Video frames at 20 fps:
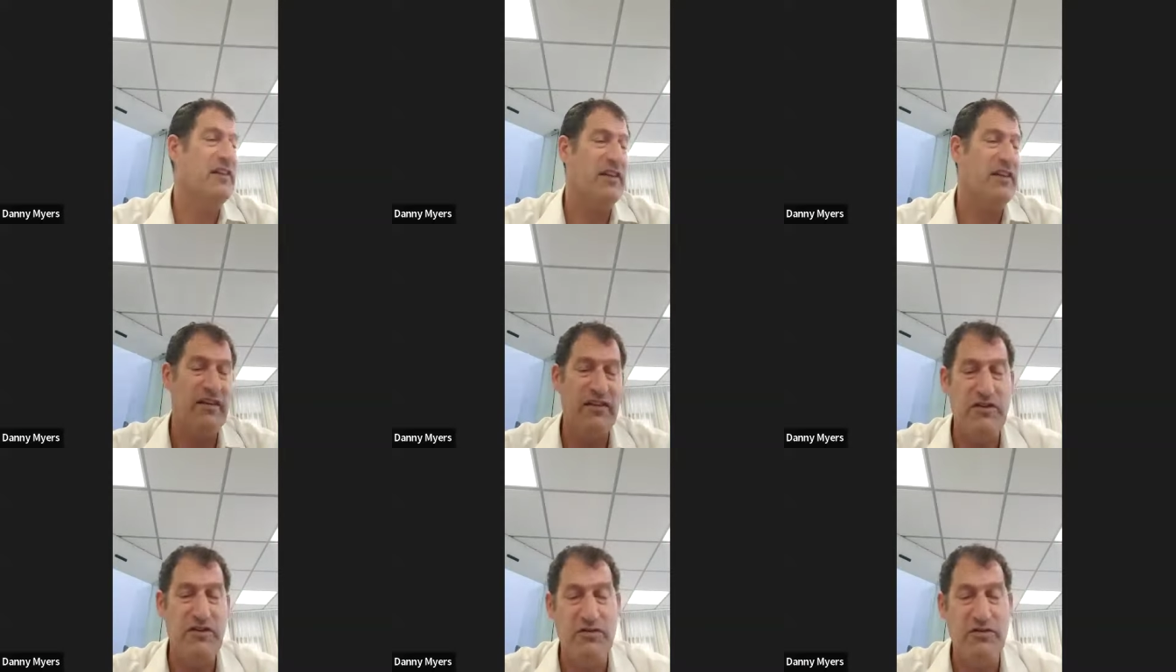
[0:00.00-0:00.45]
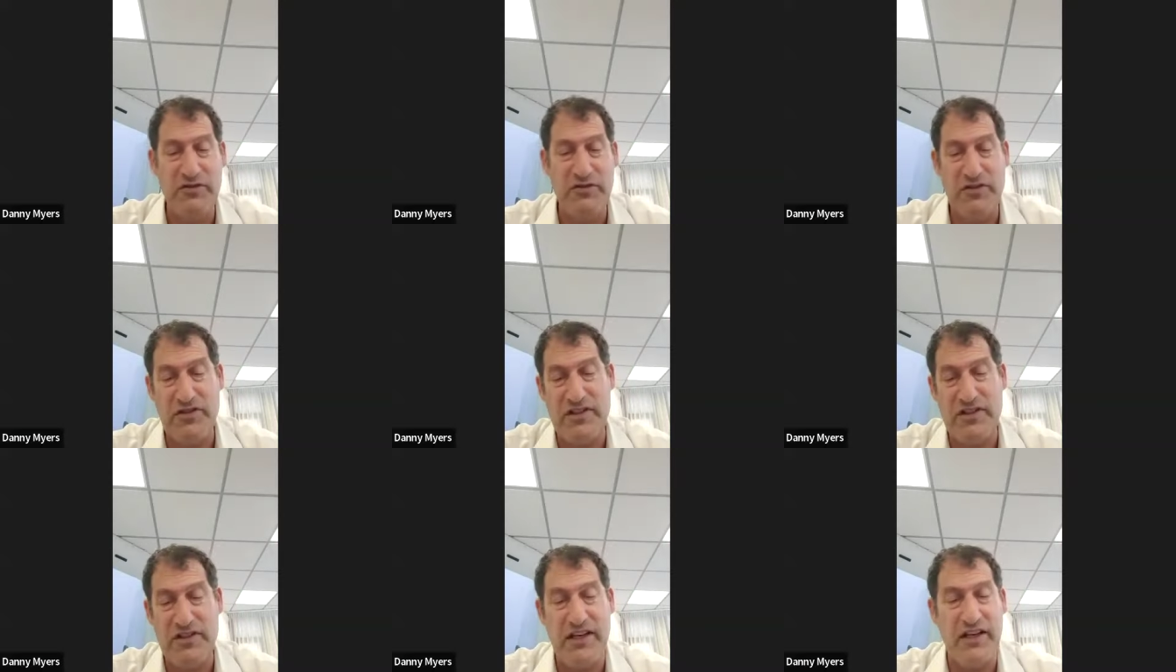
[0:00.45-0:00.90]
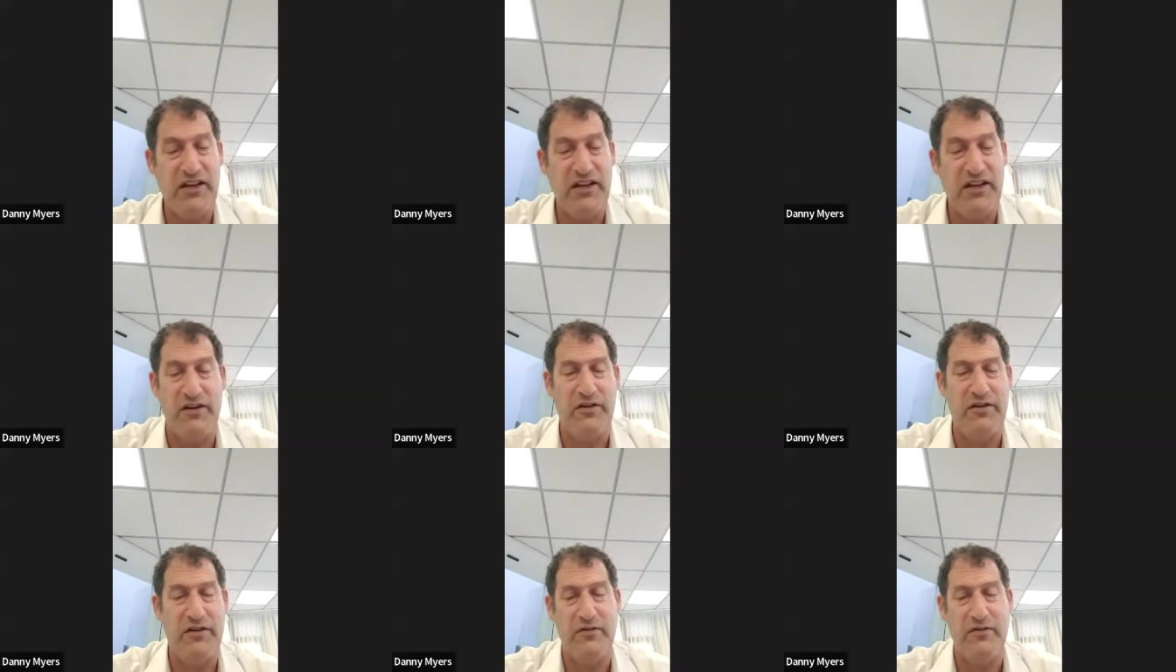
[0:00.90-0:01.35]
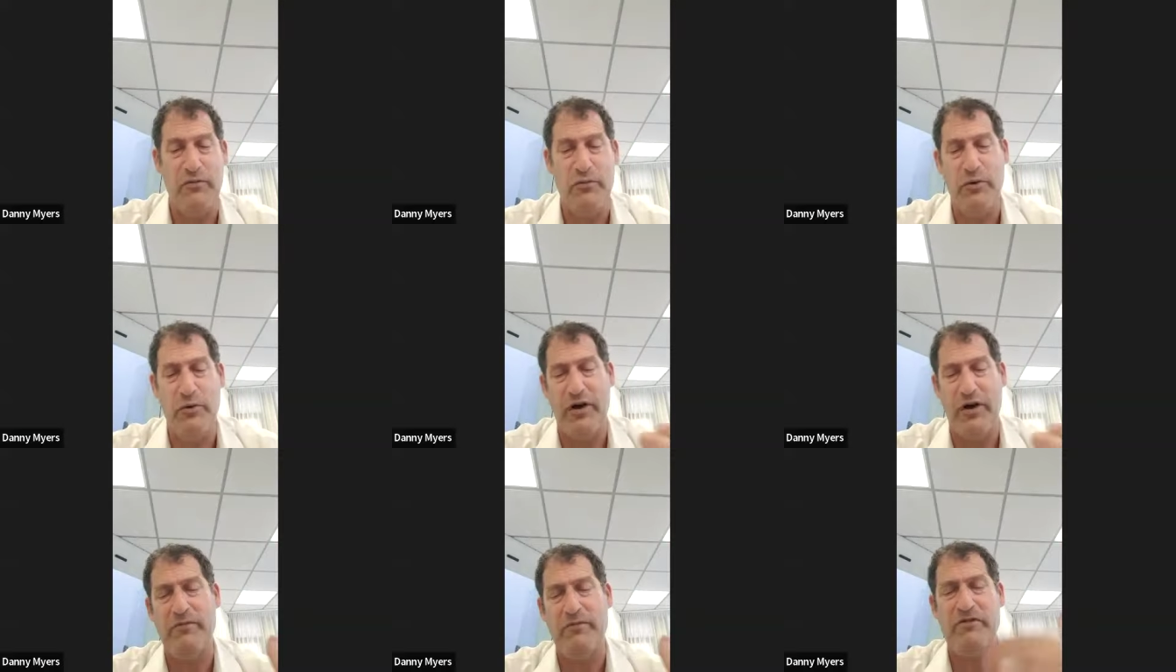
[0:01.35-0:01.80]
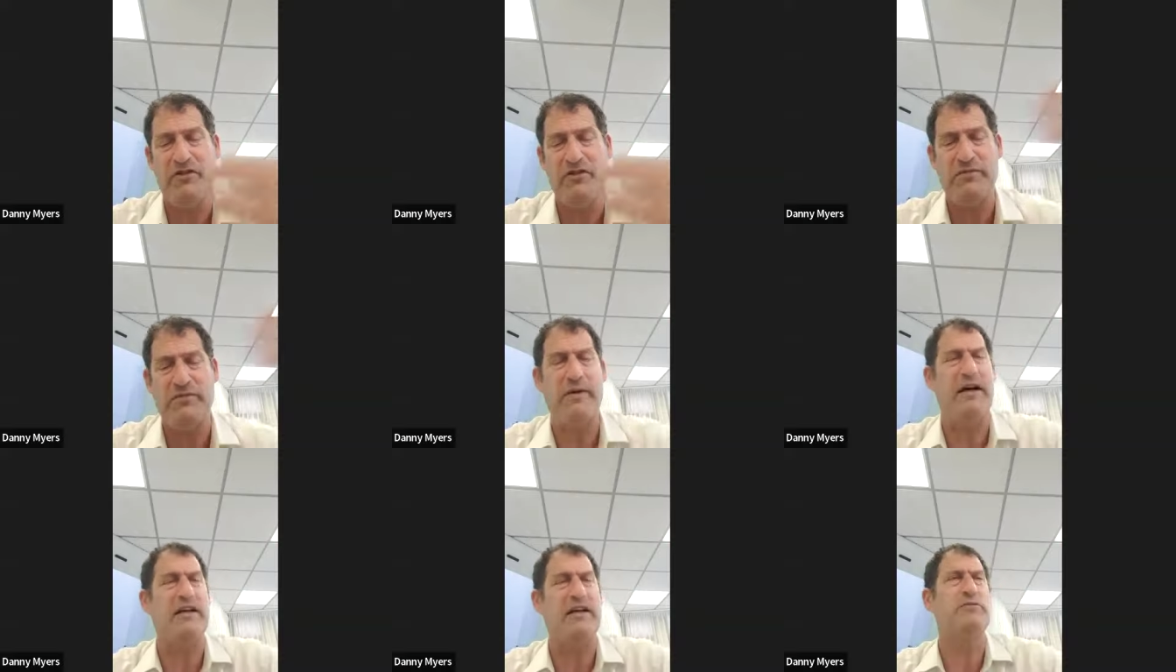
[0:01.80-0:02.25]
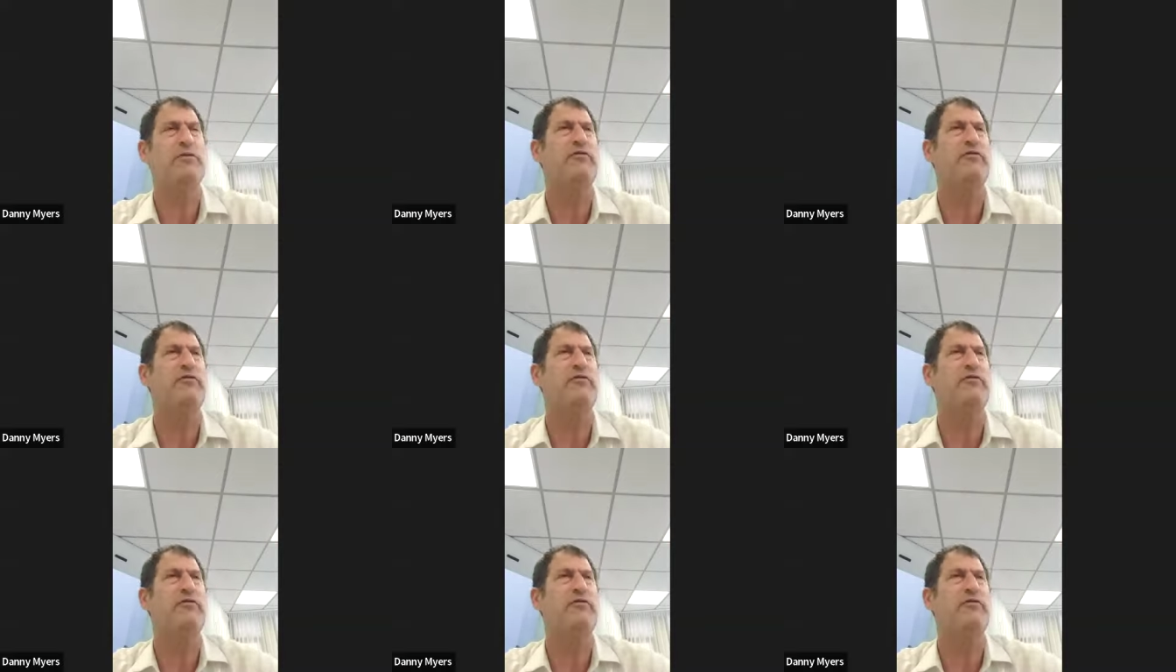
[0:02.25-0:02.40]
The Jews are saying, we're going to be responsible